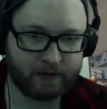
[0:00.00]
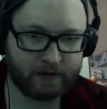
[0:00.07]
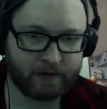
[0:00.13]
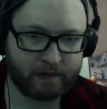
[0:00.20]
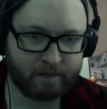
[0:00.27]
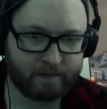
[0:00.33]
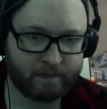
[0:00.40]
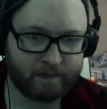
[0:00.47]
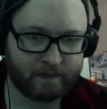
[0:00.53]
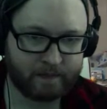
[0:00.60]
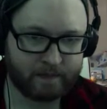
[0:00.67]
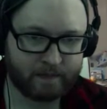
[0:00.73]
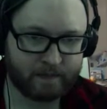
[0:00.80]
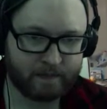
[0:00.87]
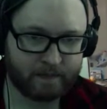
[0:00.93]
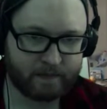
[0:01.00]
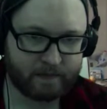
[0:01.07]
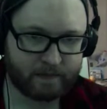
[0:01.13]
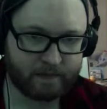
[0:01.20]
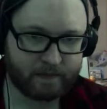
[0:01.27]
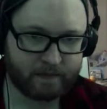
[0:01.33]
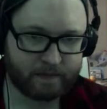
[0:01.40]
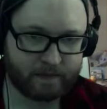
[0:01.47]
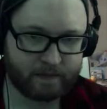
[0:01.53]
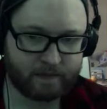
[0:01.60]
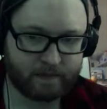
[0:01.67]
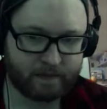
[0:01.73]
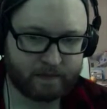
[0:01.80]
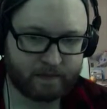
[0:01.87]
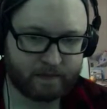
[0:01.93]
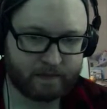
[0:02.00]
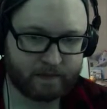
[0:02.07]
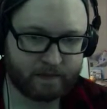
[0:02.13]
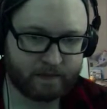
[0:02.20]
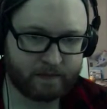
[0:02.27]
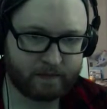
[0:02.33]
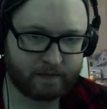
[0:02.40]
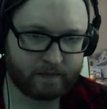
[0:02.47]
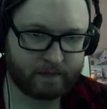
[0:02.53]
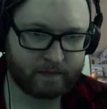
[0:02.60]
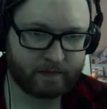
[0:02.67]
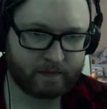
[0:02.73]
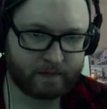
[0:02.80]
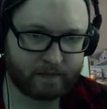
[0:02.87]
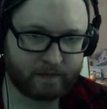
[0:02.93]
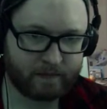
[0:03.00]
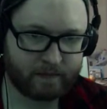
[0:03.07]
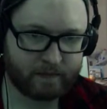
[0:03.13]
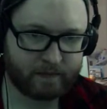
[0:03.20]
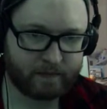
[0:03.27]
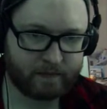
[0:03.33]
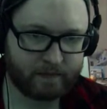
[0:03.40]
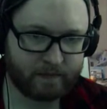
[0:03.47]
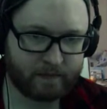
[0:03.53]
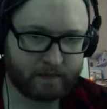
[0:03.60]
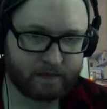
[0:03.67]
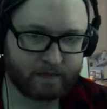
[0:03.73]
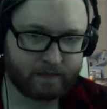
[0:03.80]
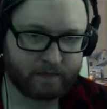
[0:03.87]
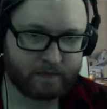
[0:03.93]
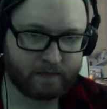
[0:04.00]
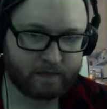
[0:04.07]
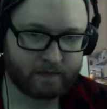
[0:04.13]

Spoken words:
Nobody speaks.